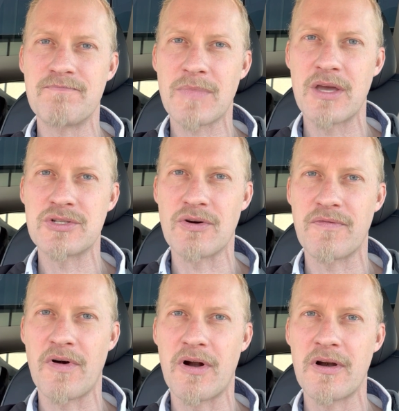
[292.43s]
so
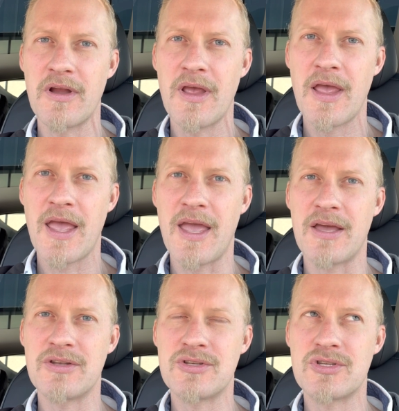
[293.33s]
far,
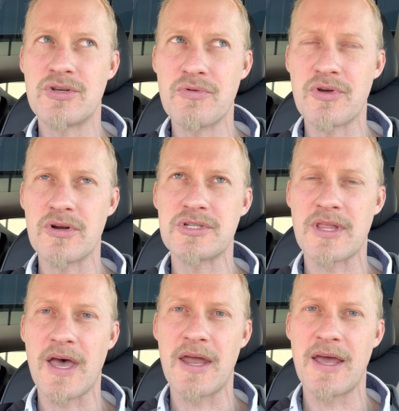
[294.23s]
and 2/3 of
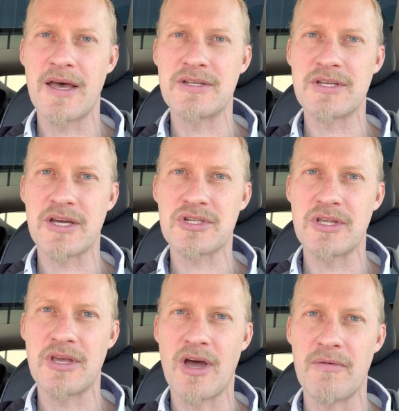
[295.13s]
that has
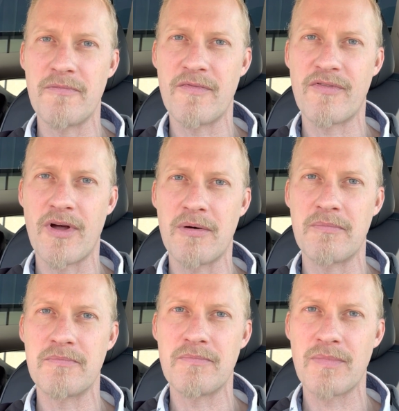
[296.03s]
actually come
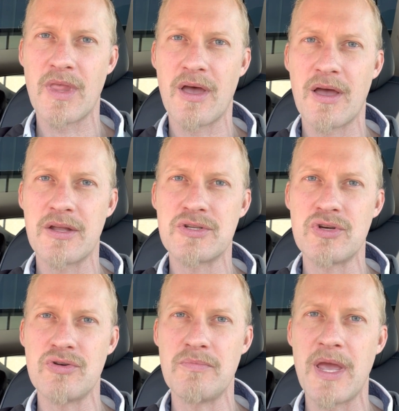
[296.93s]
from
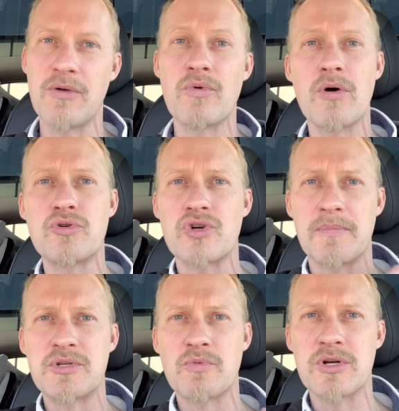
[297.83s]
2 main road
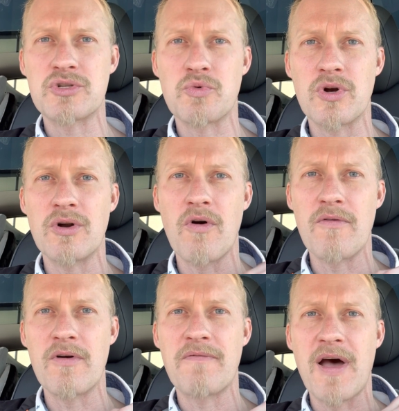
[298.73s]
trips, which were
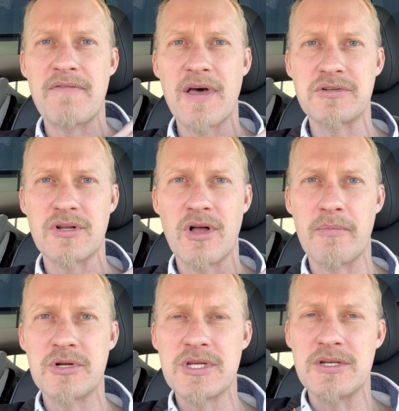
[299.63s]
over 5,000
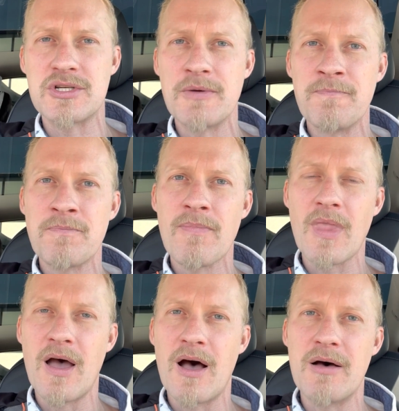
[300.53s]
kilometers each.
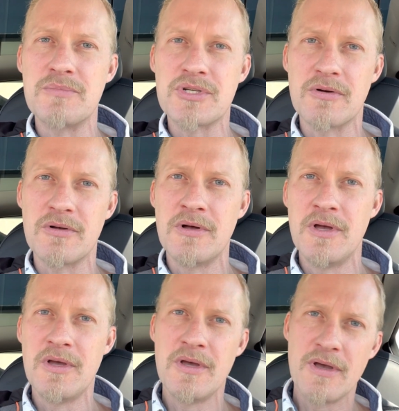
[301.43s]
So
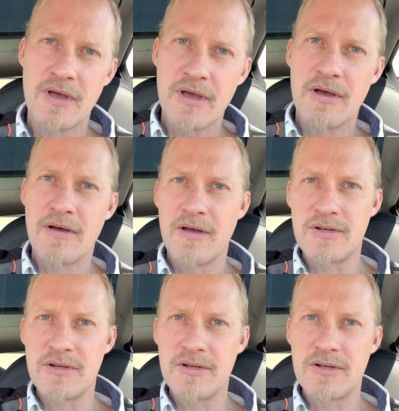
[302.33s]
in